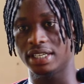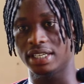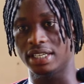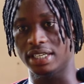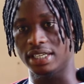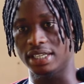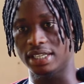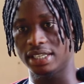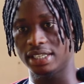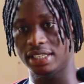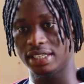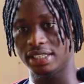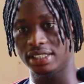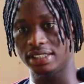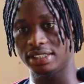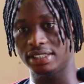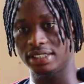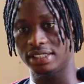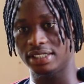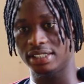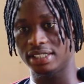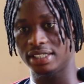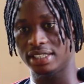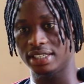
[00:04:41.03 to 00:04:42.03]
And
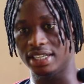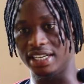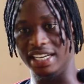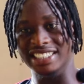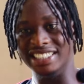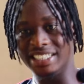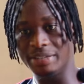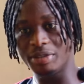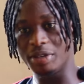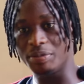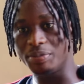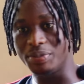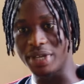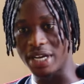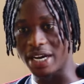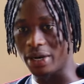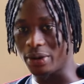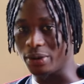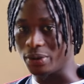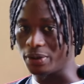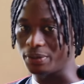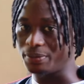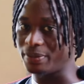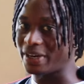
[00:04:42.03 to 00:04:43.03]
maybe be
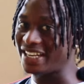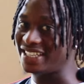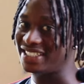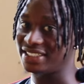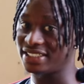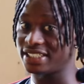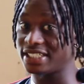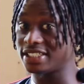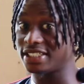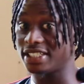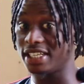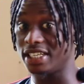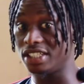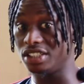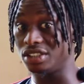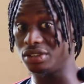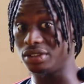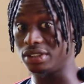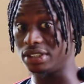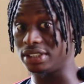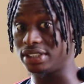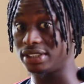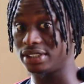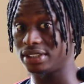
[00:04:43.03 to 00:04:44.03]
out, but it's just the
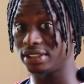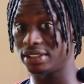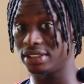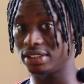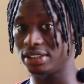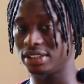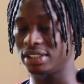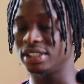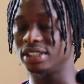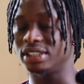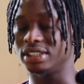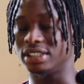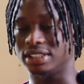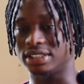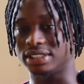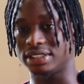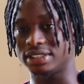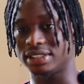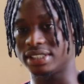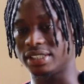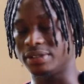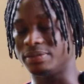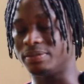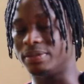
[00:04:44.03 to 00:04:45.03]
injuries. You
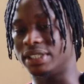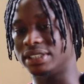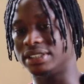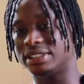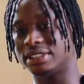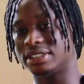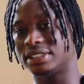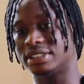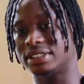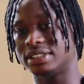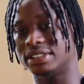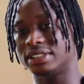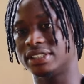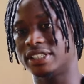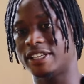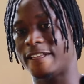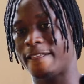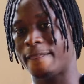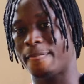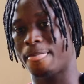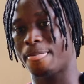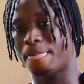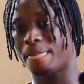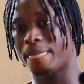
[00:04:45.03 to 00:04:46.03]
understand? But
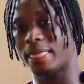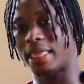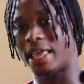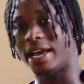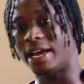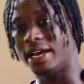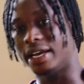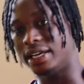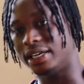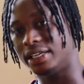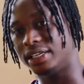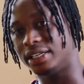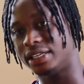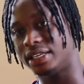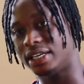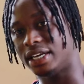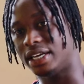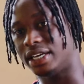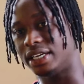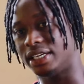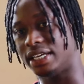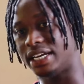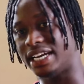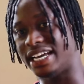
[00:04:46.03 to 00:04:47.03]
I
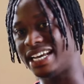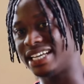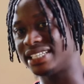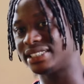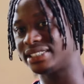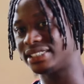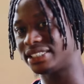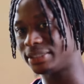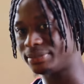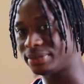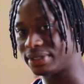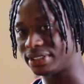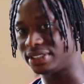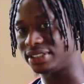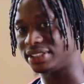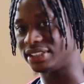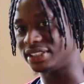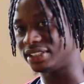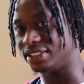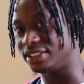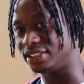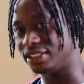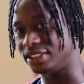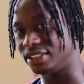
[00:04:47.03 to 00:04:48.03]
accepted
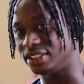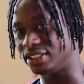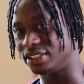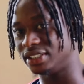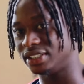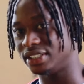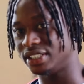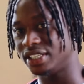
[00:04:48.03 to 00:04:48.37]
something.